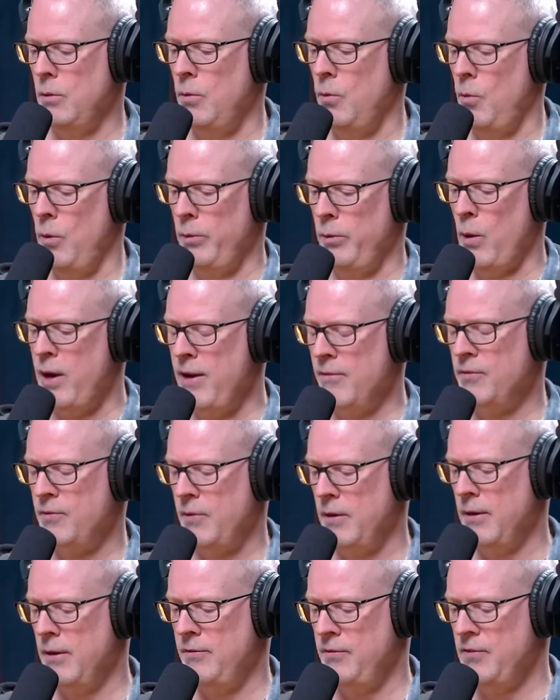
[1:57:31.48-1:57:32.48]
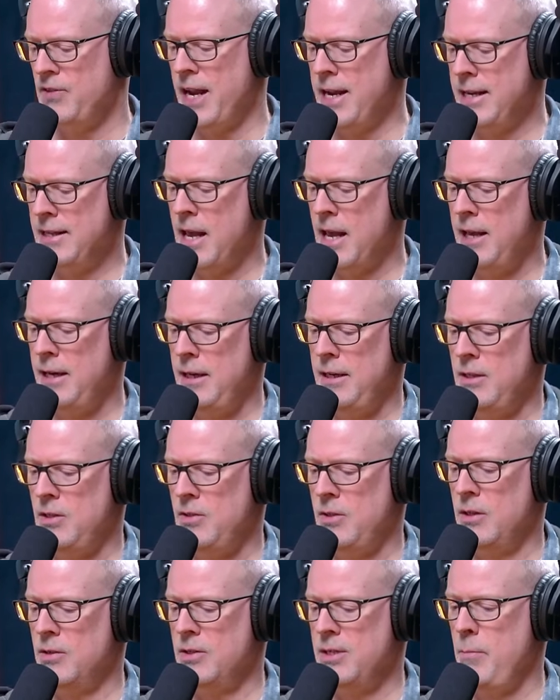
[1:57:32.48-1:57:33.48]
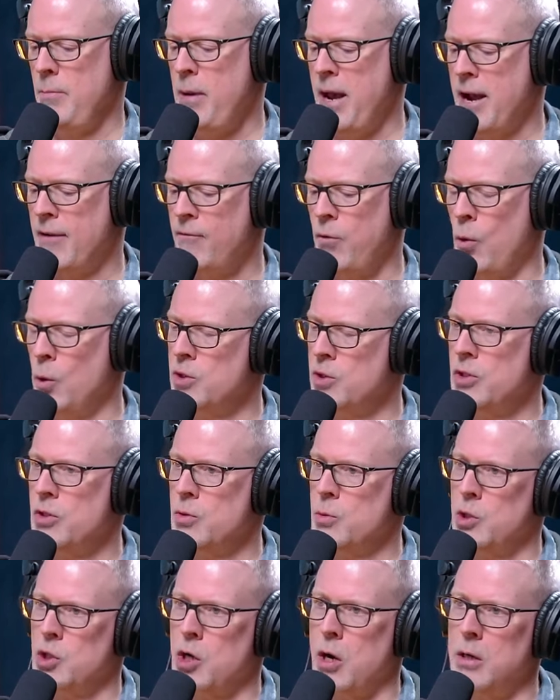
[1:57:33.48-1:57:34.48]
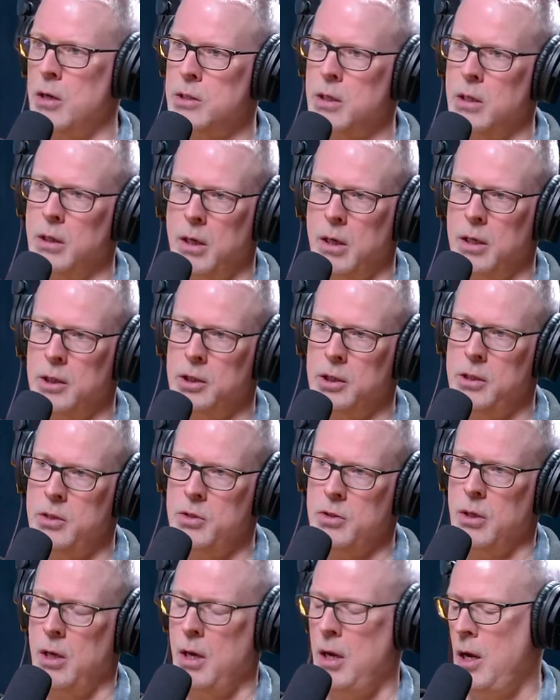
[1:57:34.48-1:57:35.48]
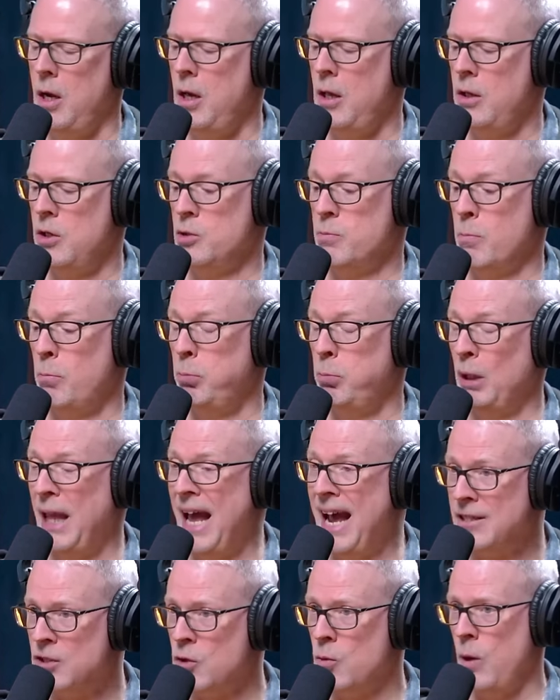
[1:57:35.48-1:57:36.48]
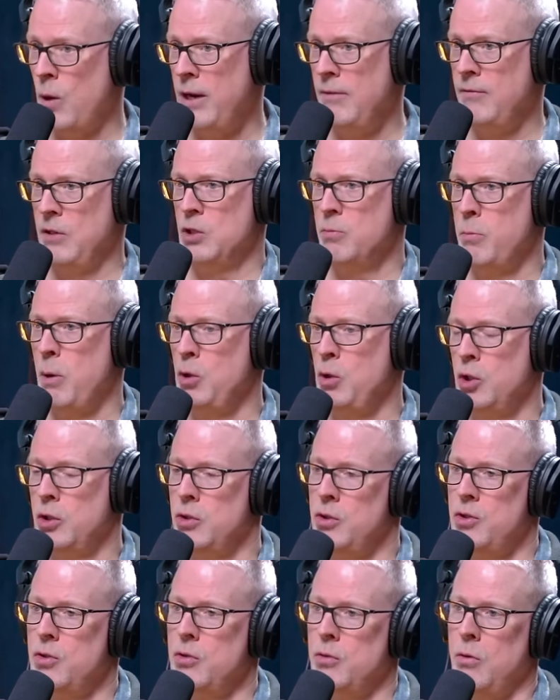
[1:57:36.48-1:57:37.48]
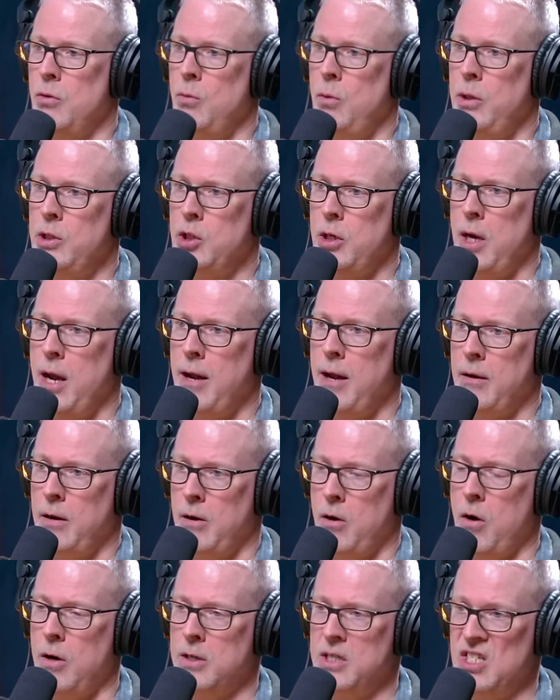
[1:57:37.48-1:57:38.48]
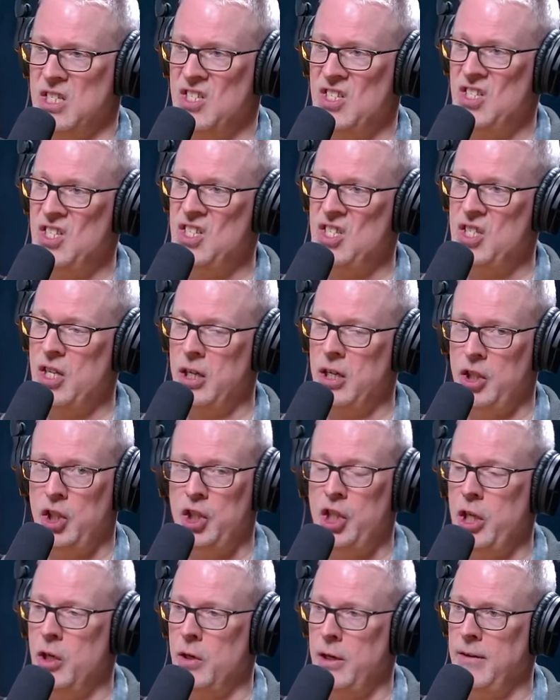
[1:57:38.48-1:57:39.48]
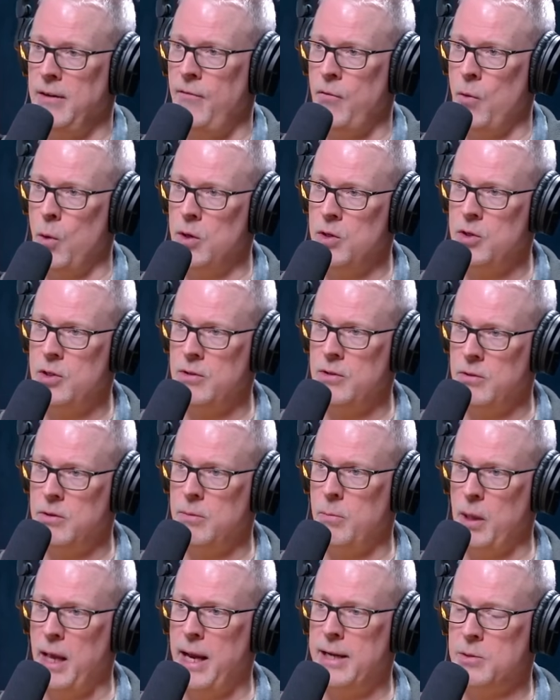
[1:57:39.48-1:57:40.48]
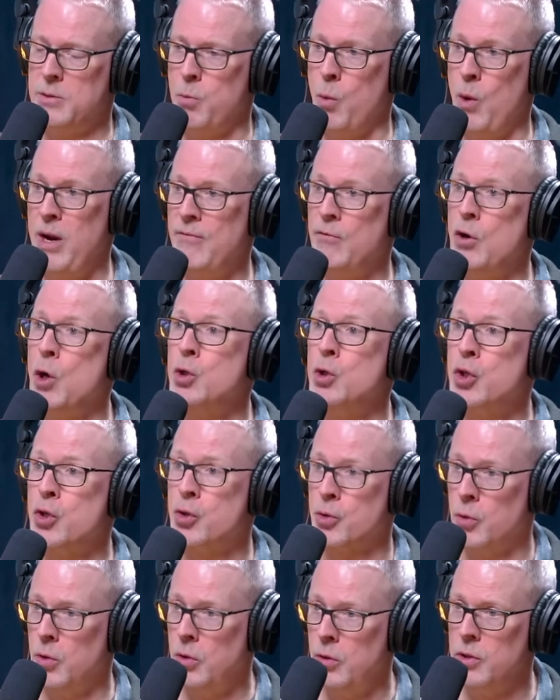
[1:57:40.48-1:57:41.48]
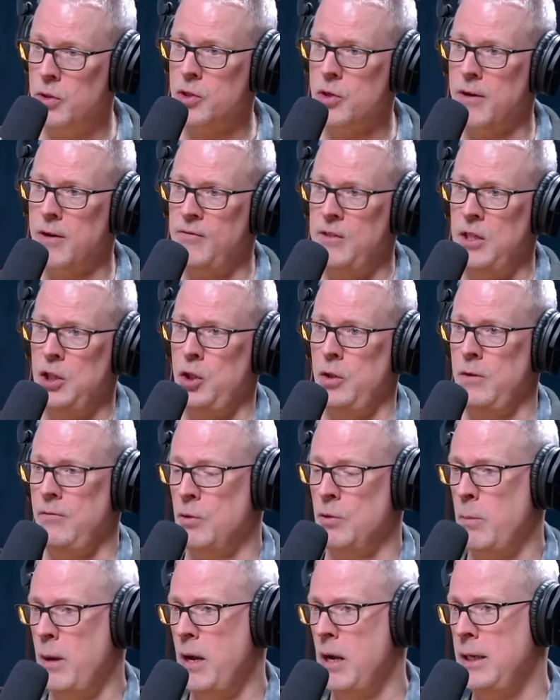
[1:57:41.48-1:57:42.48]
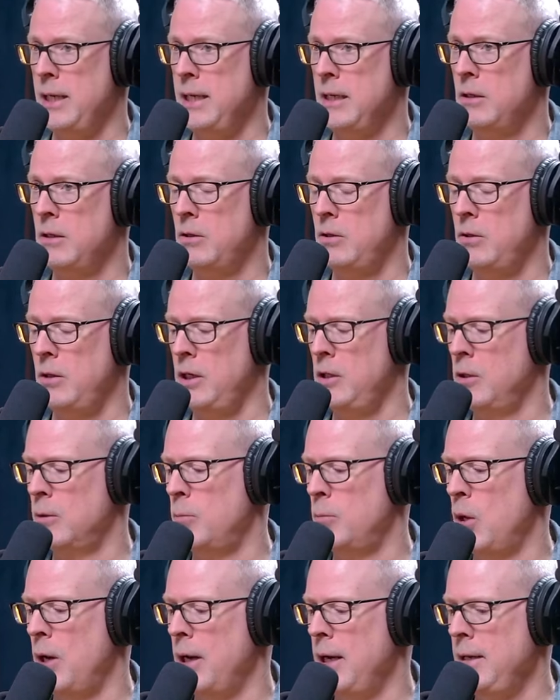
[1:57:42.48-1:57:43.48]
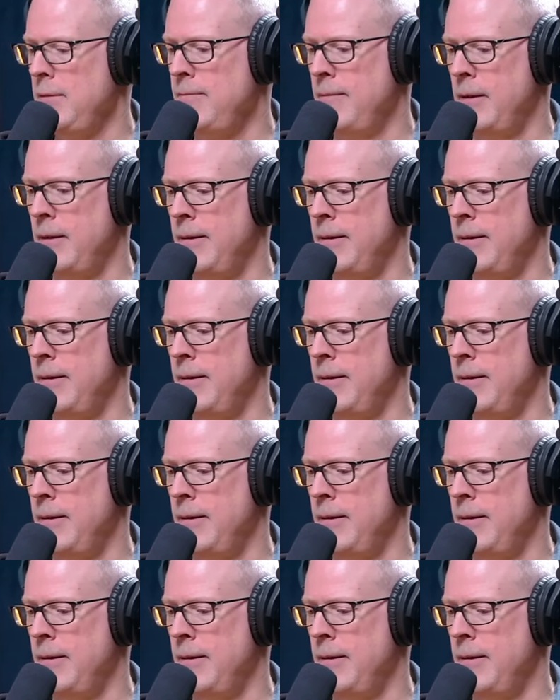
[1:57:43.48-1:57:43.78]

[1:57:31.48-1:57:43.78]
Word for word: One way of saying that is there's impact forces, which cause concussions. There's blast wave exposures, which cause a shearing force as the blast wave goes through the soft tissue of your body, including your brain.